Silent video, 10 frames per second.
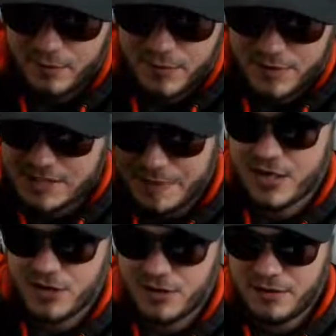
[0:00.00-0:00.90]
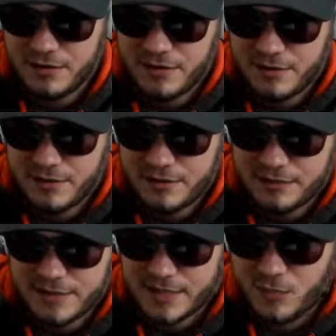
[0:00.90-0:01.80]
speaker
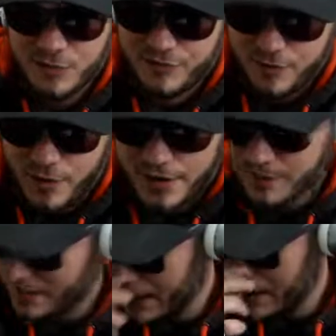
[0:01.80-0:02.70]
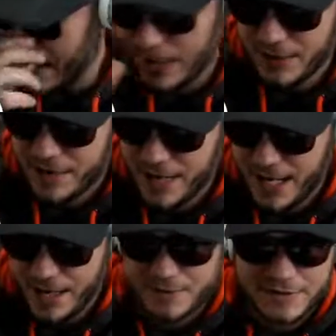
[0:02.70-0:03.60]
than the one before it. Anyway, I don't know how that
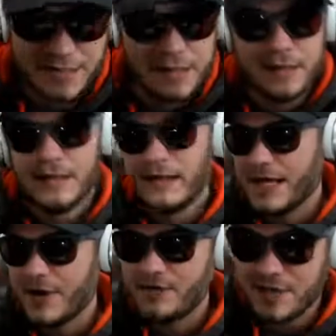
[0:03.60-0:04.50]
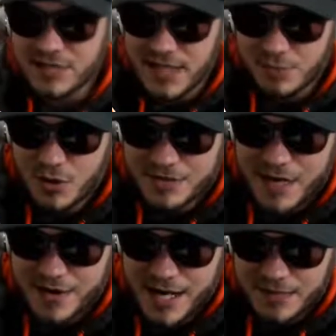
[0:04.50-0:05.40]
happens. Anyway, eventually I broke
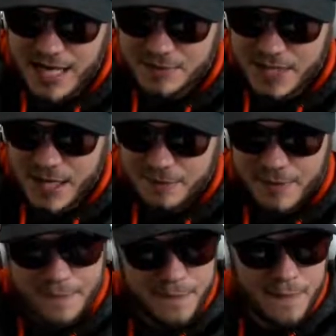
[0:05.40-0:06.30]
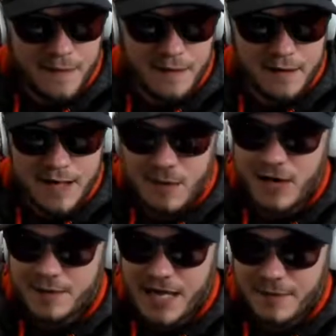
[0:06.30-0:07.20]
down, got a laptop, got a
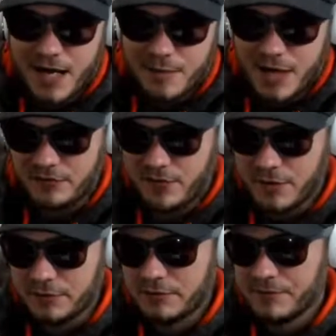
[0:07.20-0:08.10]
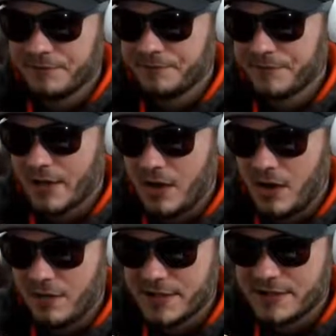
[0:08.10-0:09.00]
webcam, got a microphone,
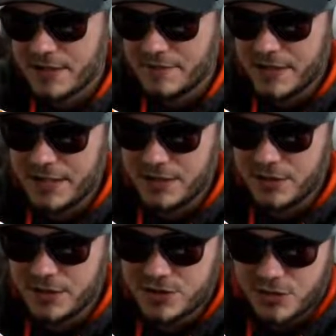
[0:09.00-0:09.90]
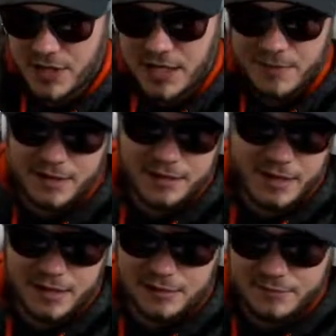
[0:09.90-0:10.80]
all this stuff that you need to do to stream
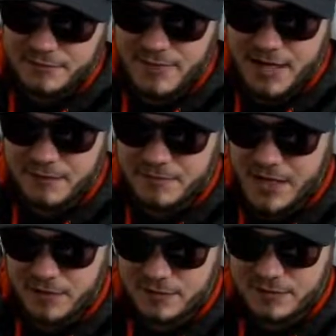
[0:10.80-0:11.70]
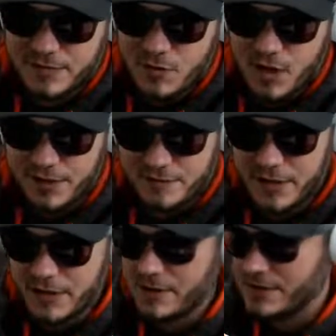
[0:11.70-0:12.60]
and make better quality
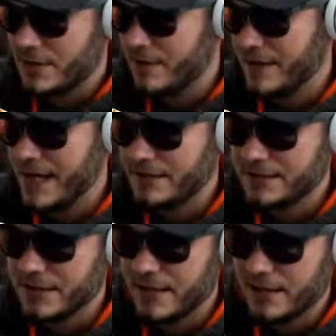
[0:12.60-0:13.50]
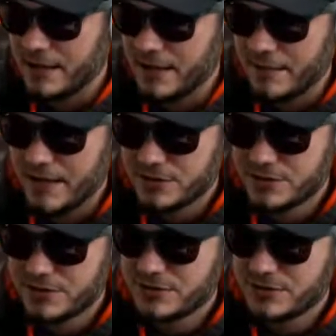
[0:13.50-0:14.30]
videos and all that about,